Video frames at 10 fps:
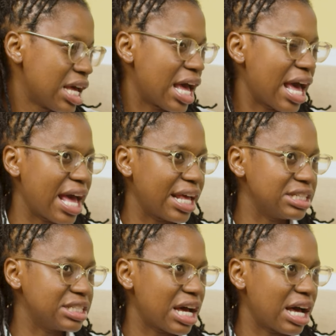
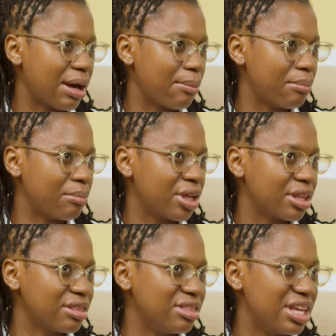and
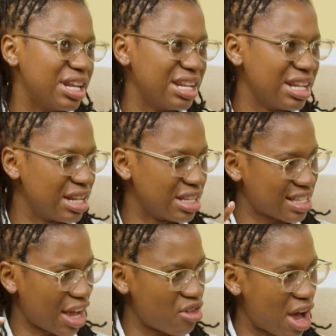the
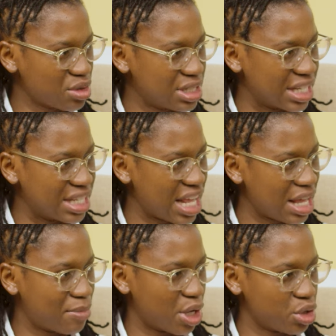surrounding
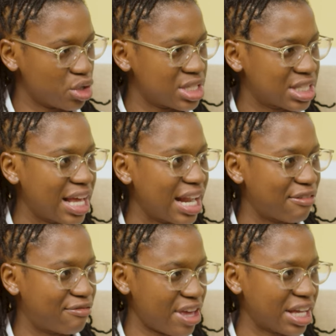neighborhoods can
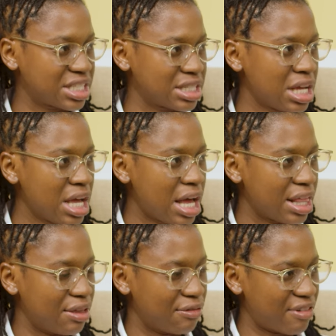affect
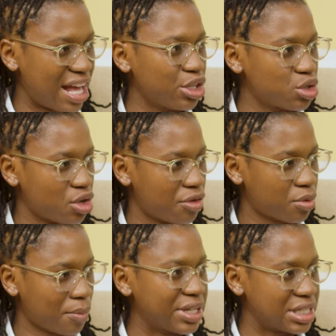the values of
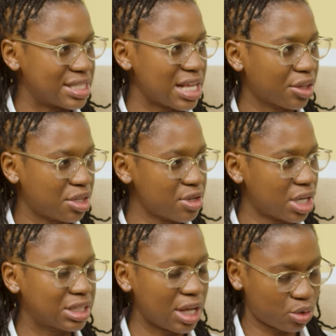properties. I'll give
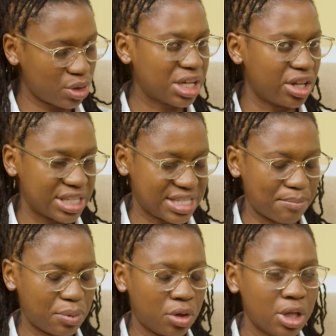you a critical
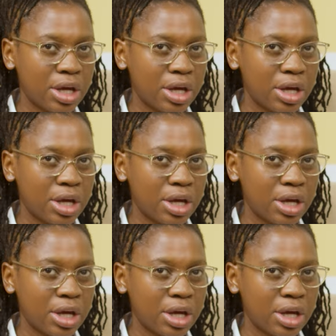example.